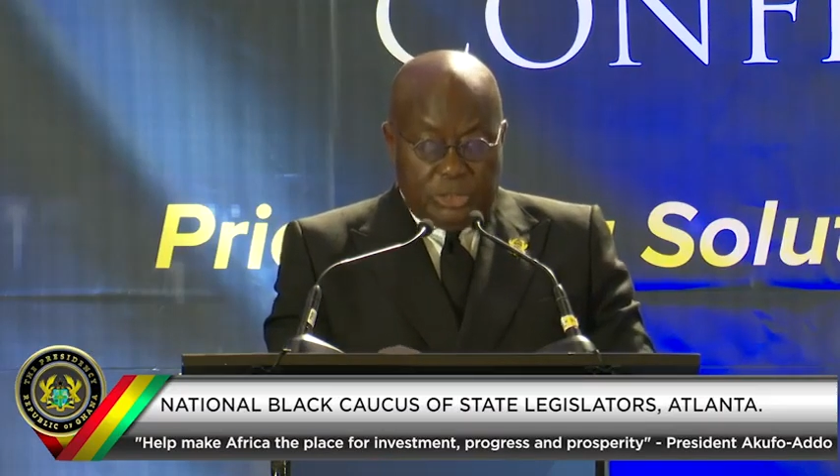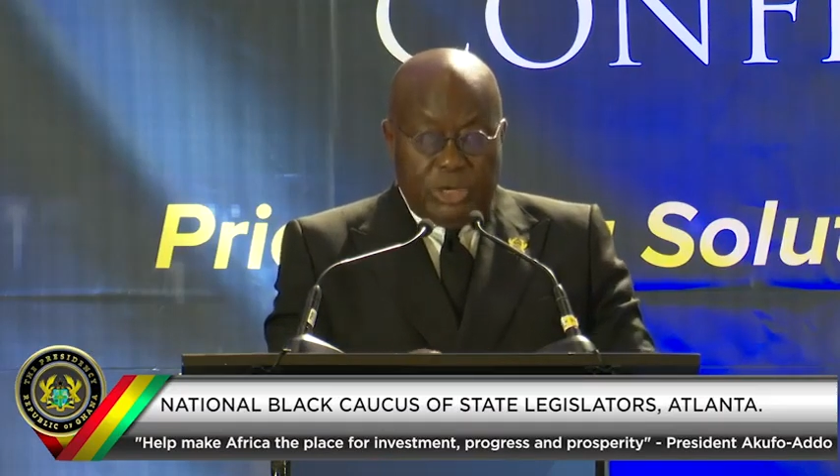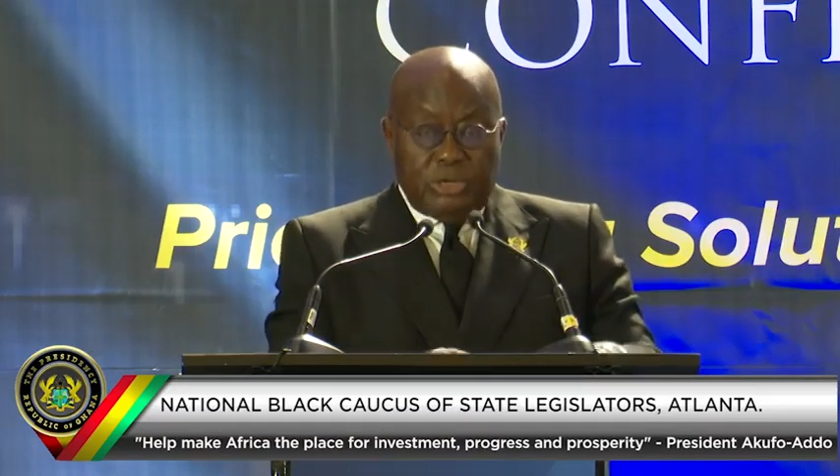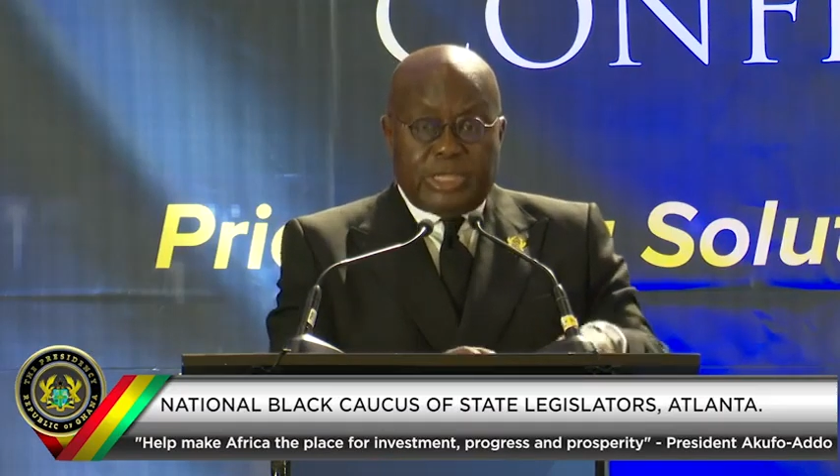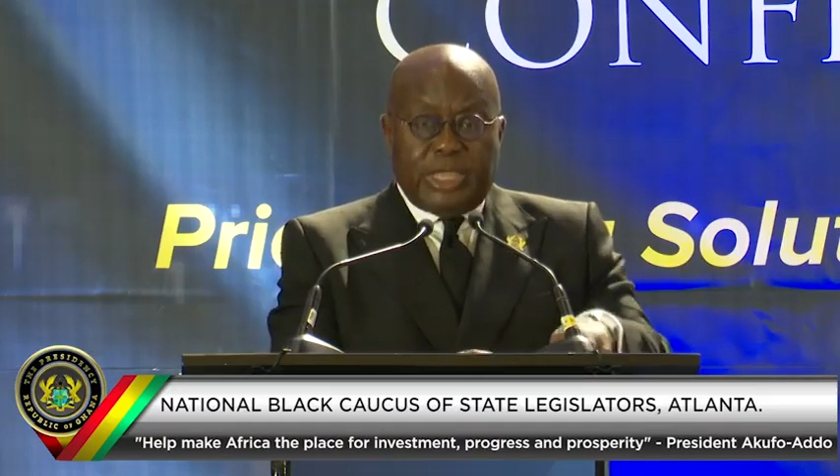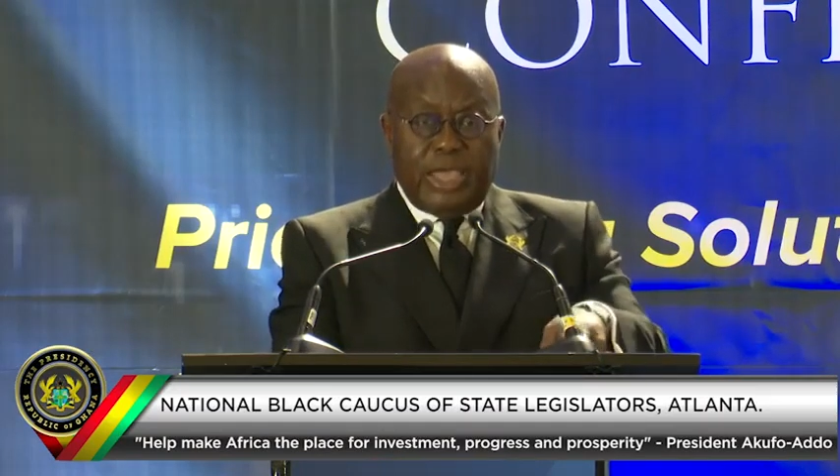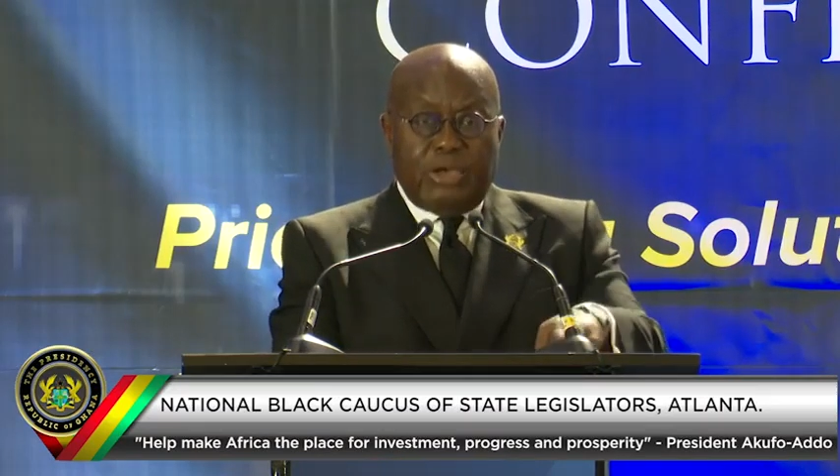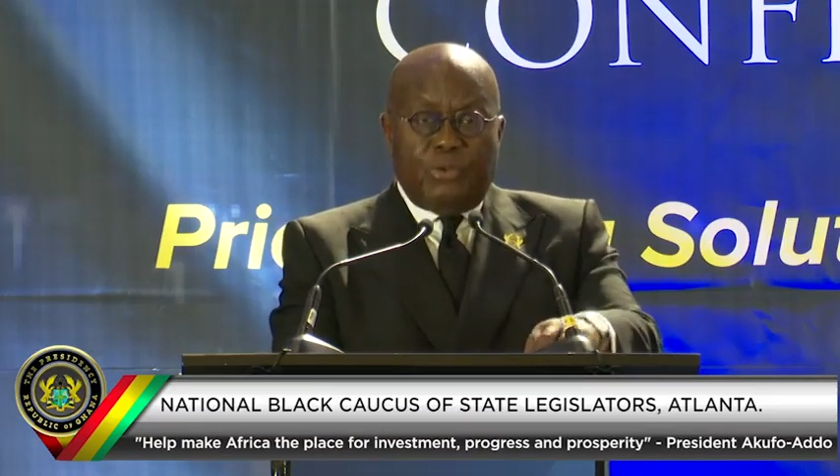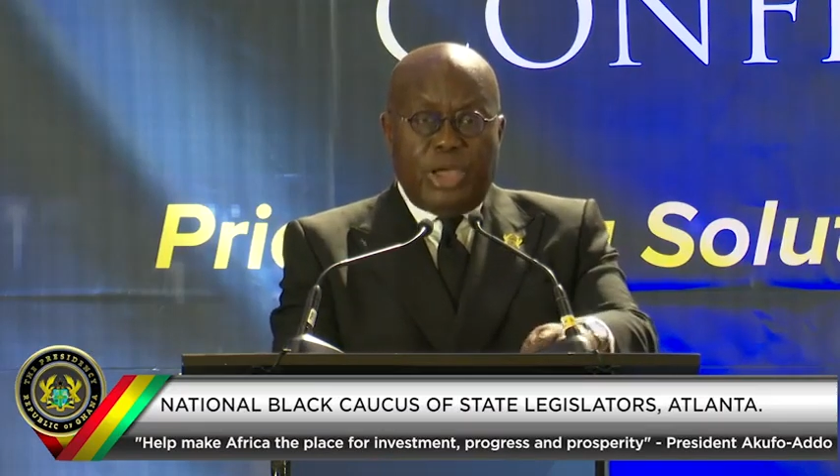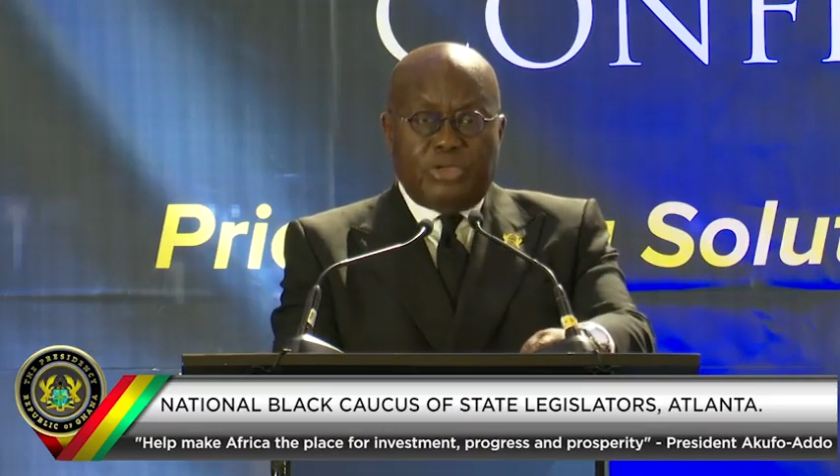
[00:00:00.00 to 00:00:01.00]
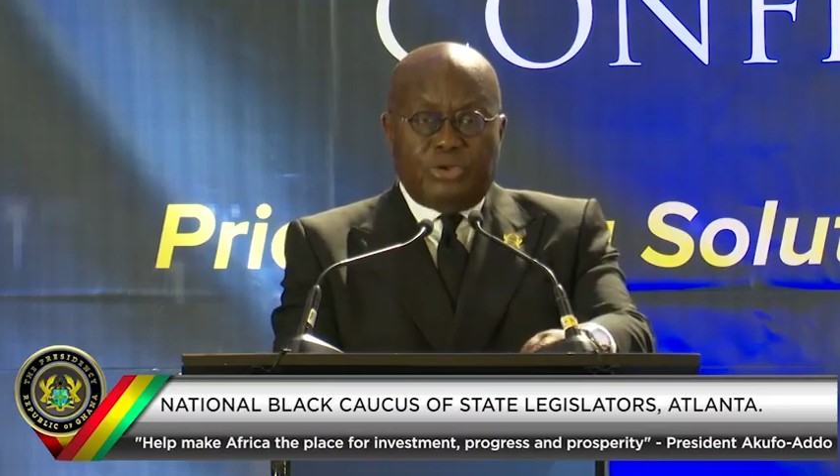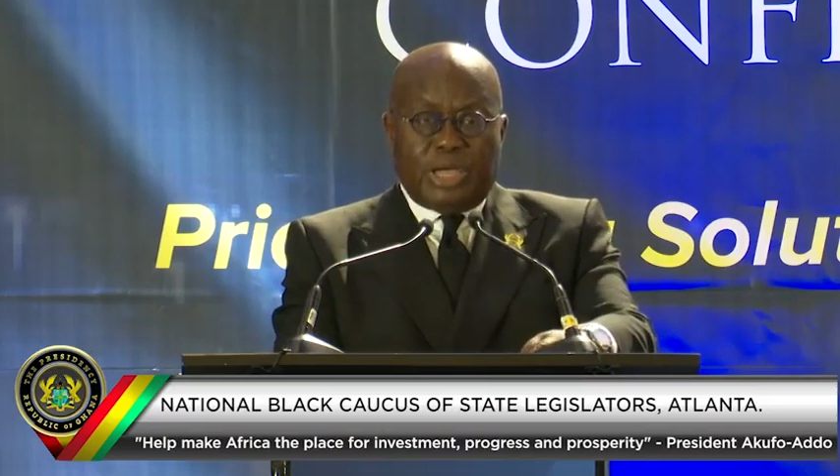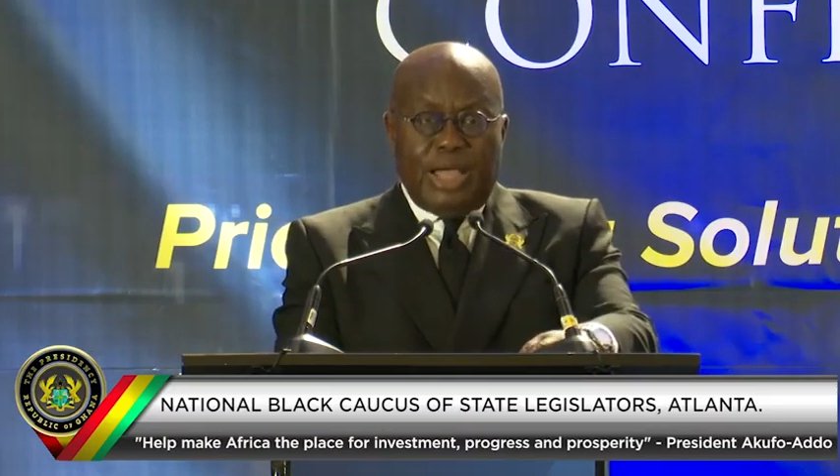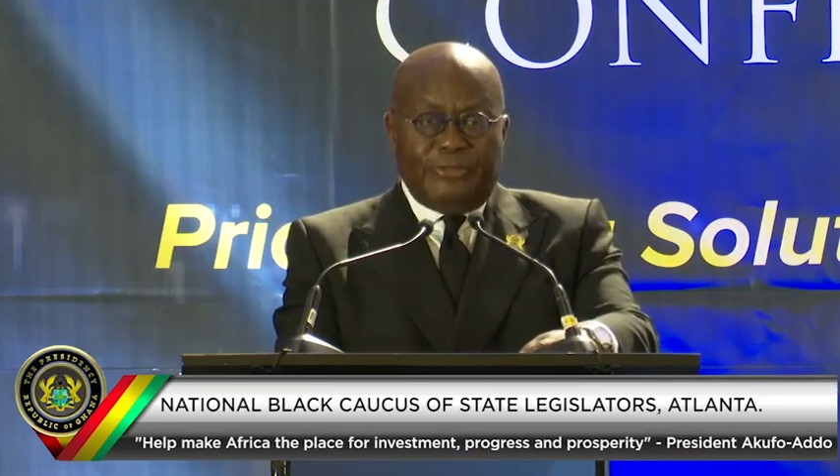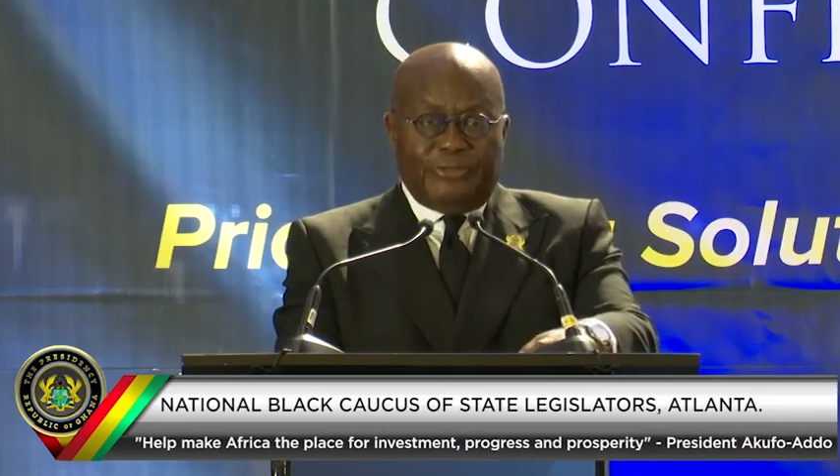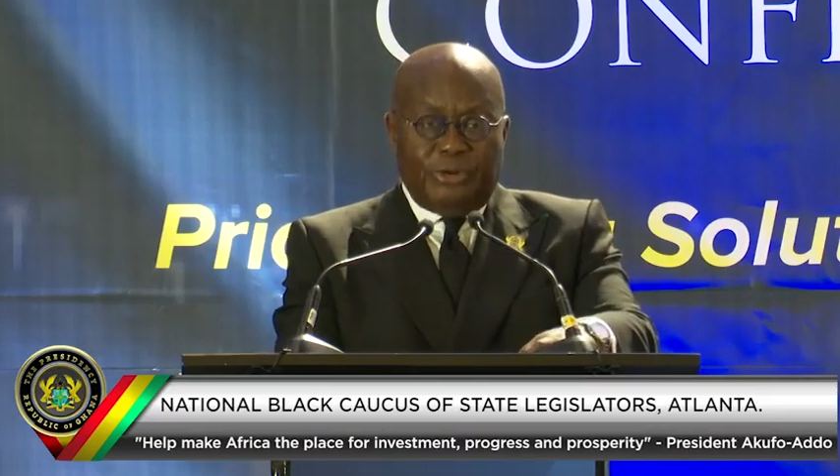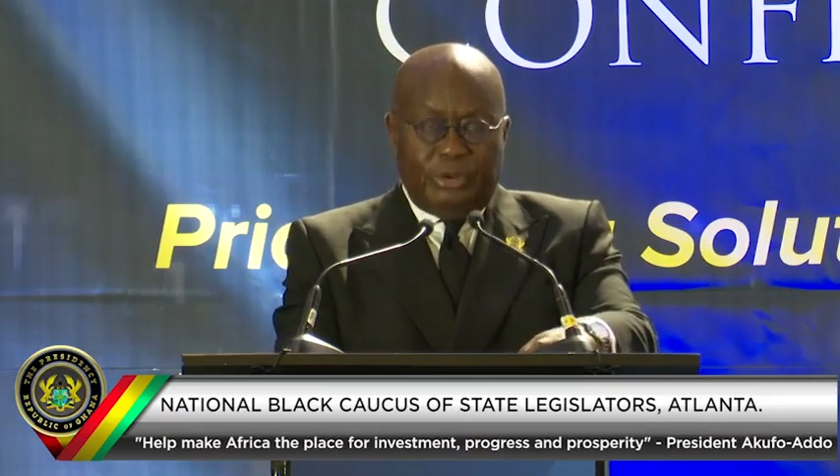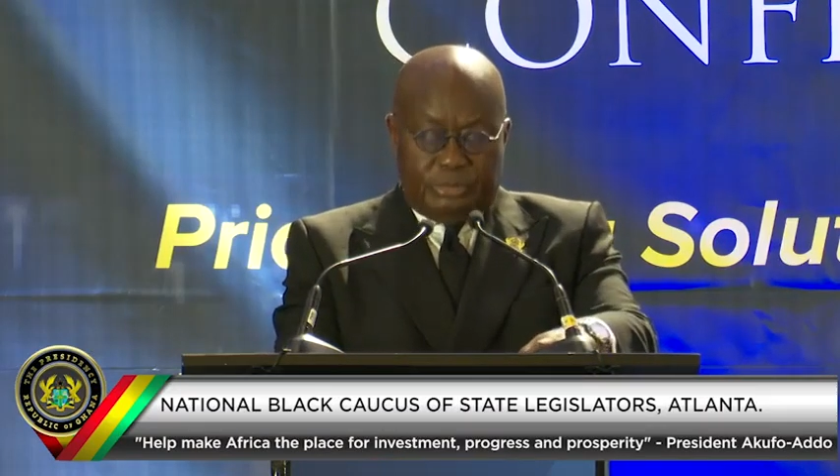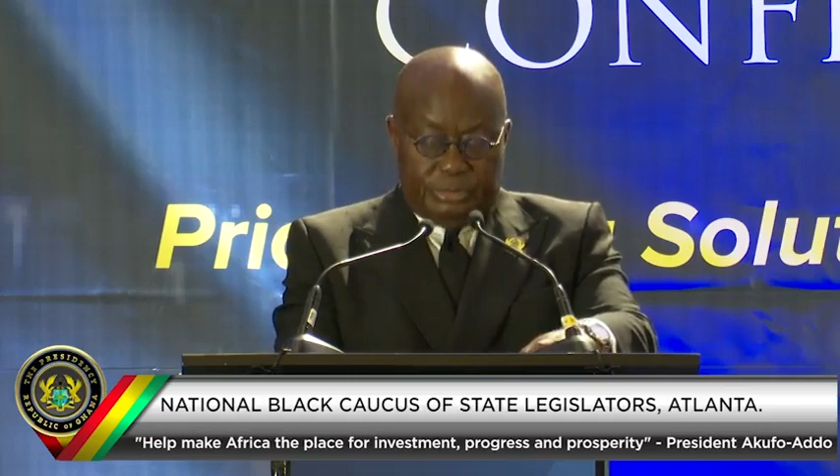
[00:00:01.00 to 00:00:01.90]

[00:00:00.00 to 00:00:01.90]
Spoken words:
"Don't care where you come from.